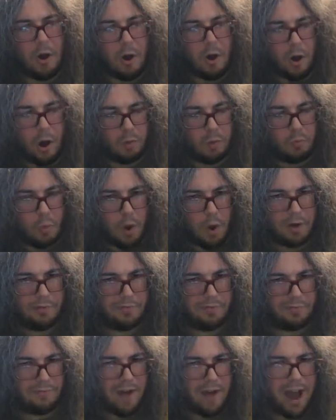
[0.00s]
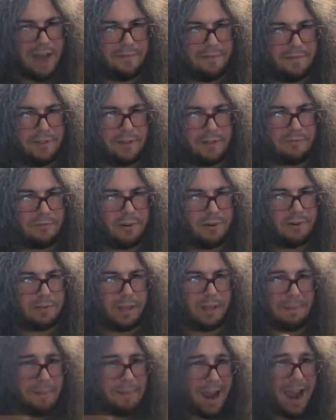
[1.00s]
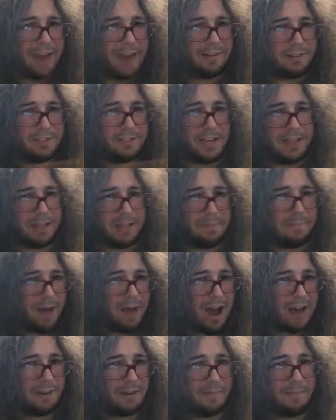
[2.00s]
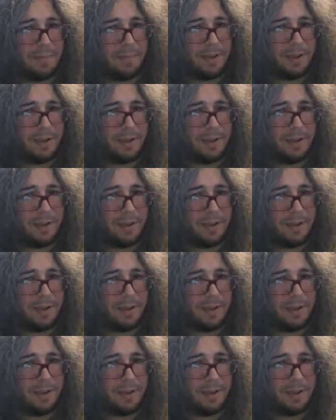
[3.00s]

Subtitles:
on one of 5 different paddles at the bottom